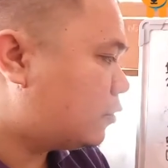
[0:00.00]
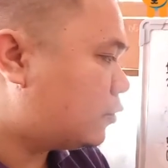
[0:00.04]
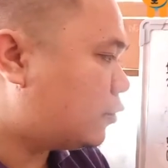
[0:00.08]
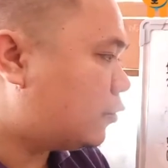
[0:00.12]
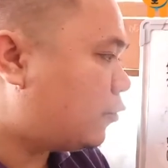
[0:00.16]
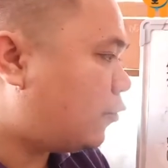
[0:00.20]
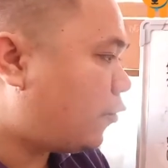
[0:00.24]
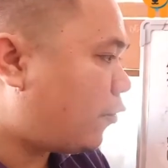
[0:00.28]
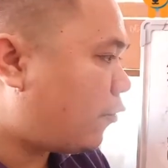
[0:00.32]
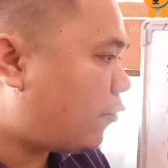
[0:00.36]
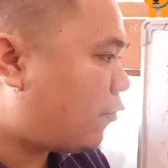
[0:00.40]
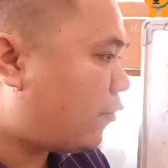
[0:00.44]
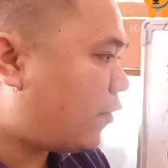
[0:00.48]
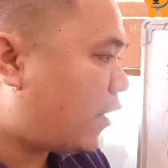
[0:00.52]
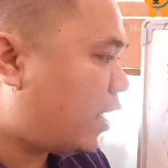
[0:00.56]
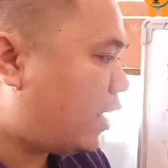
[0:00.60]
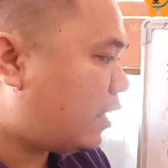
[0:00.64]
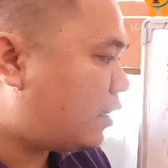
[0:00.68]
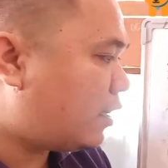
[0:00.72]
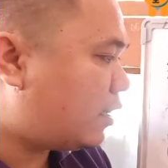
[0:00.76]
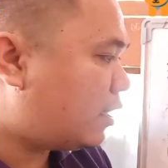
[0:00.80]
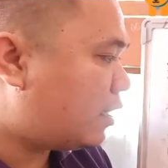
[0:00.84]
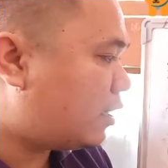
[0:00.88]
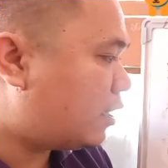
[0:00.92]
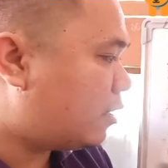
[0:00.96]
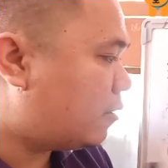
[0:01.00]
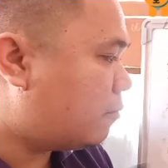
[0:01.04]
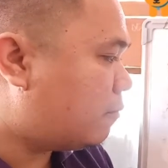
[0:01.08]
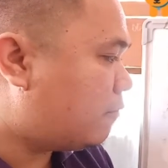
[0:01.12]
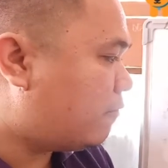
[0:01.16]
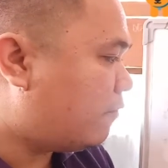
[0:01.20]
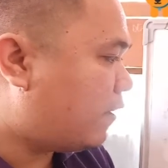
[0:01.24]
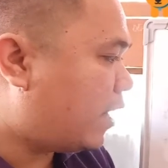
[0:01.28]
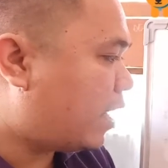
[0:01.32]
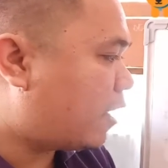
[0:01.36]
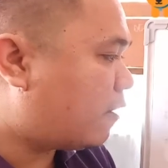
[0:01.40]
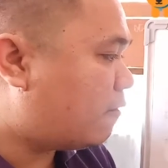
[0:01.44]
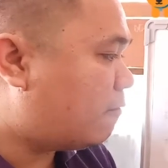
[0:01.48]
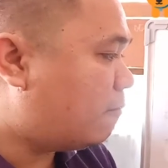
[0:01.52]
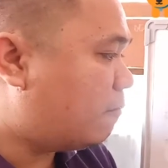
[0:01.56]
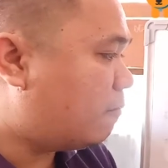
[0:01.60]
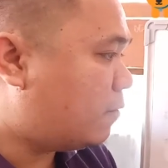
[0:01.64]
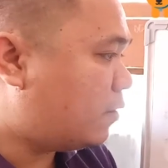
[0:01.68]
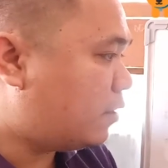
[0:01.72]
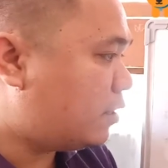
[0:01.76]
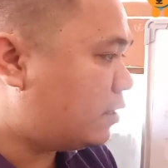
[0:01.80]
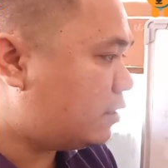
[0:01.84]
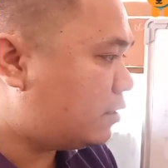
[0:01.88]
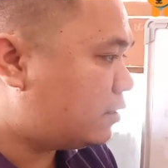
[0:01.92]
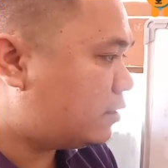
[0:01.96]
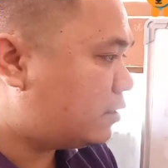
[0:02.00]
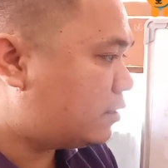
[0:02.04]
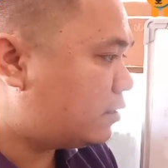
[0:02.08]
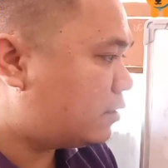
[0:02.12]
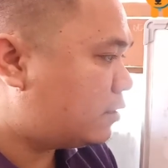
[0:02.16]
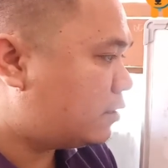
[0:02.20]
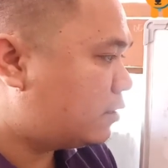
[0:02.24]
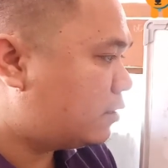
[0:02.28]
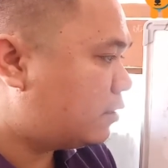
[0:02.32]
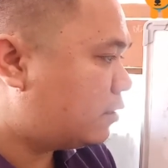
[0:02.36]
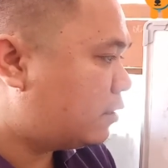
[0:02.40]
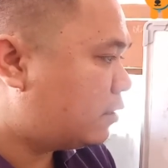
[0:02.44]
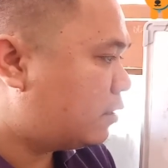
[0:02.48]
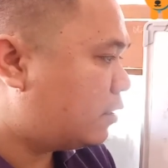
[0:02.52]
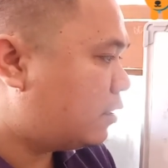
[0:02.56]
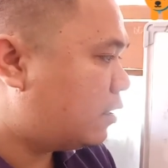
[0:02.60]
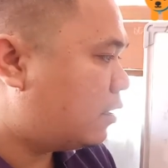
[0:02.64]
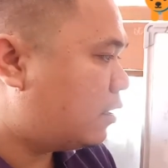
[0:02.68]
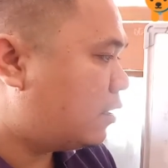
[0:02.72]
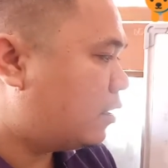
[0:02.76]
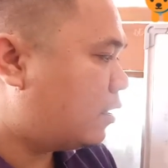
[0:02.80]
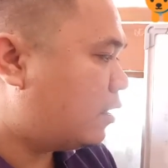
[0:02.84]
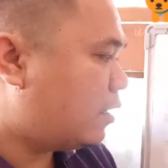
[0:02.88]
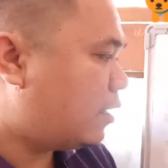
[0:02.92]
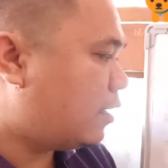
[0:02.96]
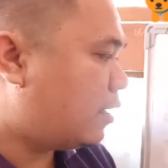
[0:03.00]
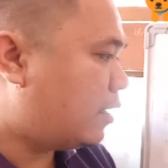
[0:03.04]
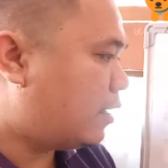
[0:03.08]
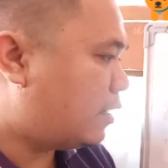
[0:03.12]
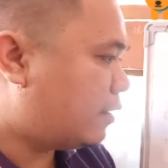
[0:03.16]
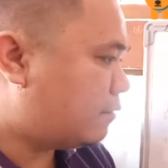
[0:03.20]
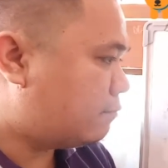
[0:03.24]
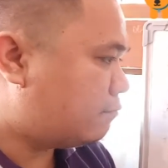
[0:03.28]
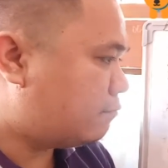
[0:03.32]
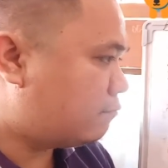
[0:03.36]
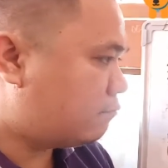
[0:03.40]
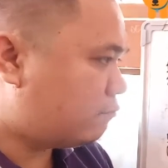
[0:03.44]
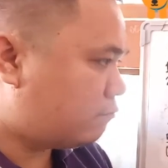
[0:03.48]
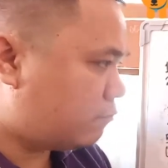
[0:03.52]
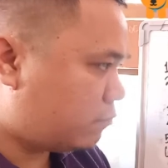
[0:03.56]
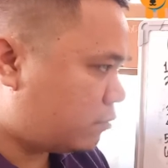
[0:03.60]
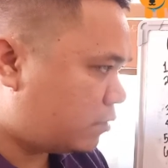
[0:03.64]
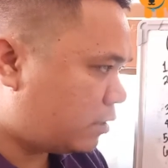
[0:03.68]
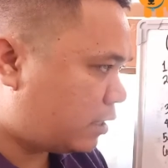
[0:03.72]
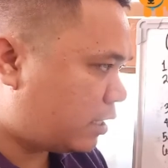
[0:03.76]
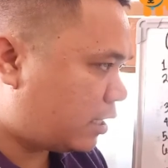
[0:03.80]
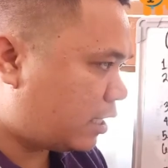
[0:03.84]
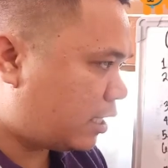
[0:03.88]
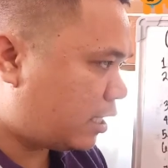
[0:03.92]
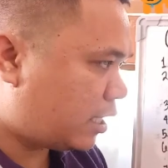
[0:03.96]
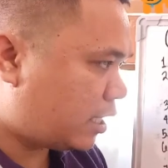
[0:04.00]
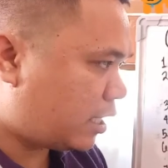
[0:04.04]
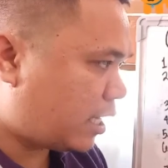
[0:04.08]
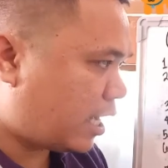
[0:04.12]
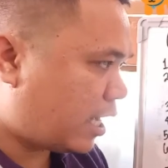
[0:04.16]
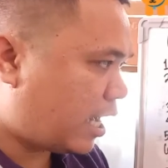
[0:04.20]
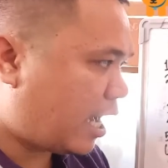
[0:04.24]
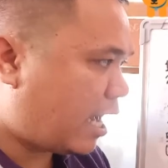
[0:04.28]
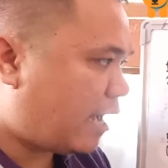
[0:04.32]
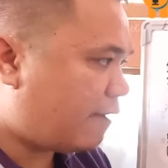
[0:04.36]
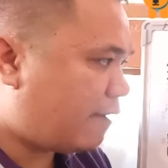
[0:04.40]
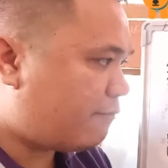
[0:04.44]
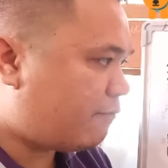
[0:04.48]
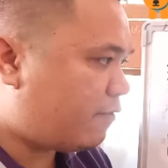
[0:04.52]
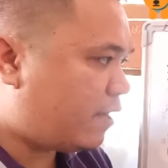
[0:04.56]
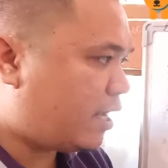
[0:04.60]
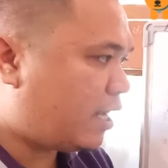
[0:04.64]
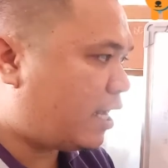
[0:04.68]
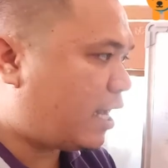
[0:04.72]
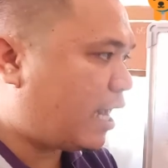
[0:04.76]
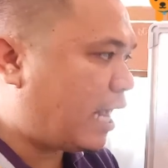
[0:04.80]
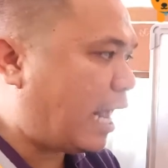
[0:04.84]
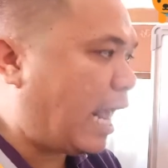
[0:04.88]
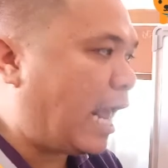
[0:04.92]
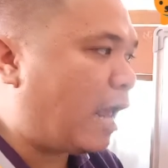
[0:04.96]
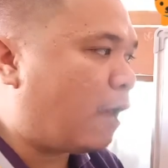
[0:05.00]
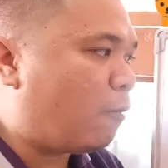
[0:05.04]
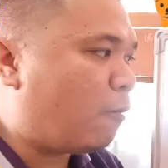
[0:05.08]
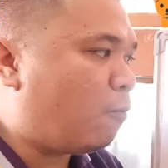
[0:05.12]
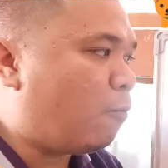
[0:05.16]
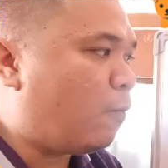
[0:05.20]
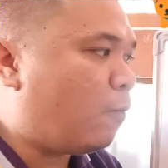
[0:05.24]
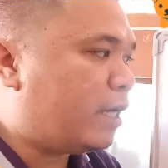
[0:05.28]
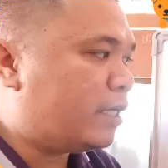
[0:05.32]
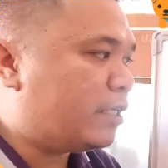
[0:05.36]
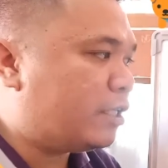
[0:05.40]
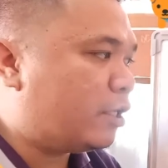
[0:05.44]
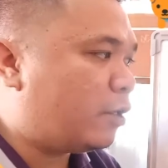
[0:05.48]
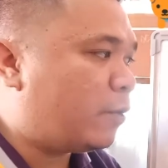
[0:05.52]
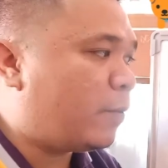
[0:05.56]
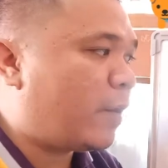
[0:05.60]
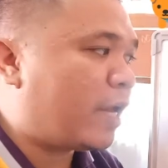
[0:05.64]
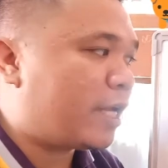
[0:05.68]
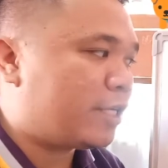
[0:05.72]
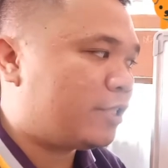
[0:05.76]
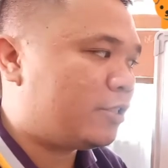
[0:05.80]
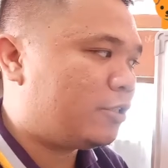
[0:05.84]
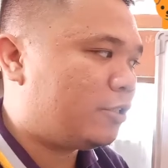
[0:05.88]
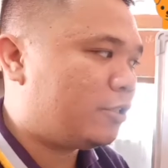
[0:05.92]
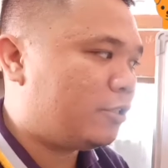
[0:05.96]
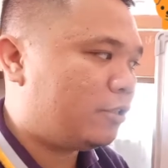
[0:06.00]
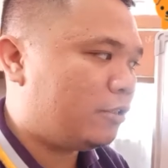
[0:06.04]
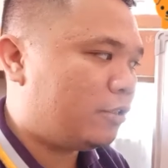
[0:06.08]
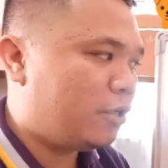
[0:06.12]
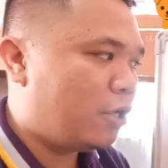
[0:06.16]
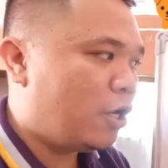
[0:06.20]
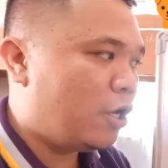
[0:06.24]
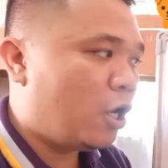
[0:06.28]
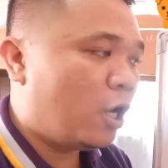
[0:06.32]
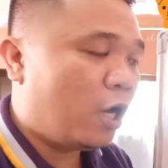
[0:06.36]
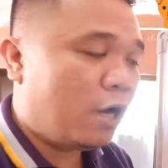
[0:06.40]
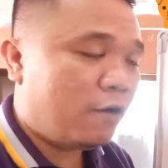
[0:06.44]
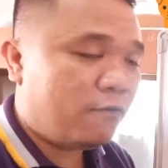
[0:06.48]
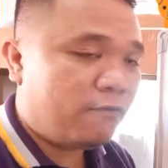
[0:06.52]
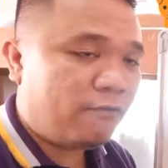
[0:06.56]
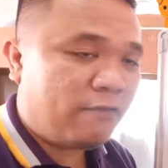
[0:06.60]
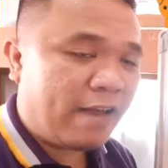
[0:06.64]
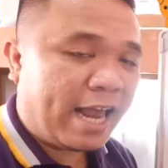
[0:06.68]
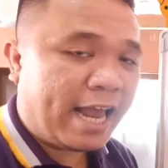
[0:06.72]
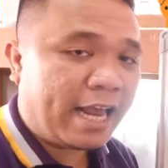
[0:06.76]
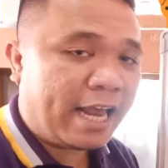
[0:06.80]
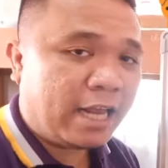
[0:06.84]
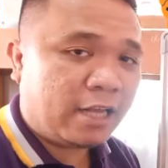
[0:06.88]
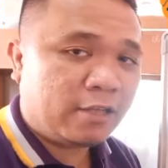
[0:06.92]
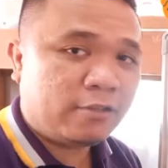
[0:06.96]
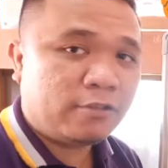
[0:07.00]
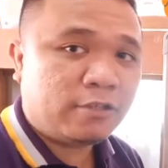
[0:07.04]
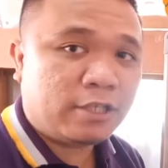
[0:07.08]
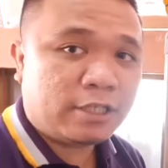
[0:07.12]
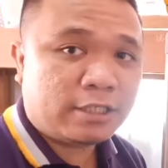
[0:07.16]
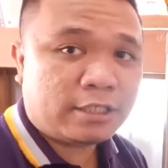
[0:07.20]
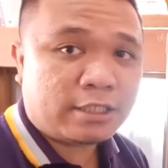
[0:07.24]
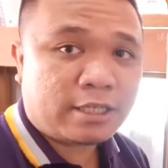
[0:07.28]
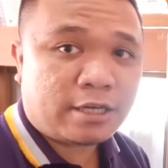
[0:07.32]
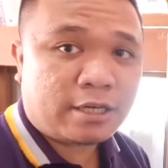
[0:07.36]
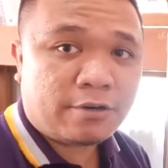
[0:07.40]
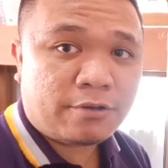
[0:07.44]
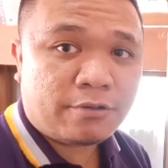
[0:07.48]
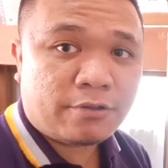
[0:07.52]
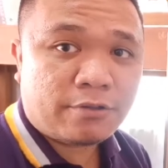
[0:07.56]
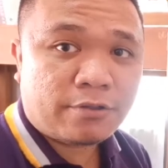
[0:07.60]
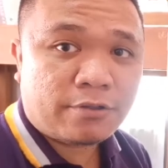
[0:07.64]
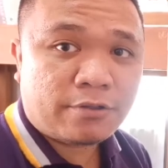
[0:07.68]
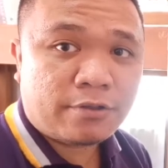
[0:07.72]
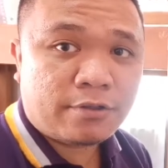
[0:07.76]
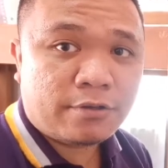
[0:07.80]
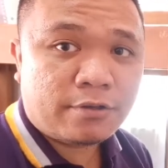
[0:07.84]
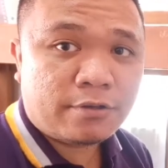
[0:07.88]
So do you think that the flock of birds um, having a one direction of flying to the south?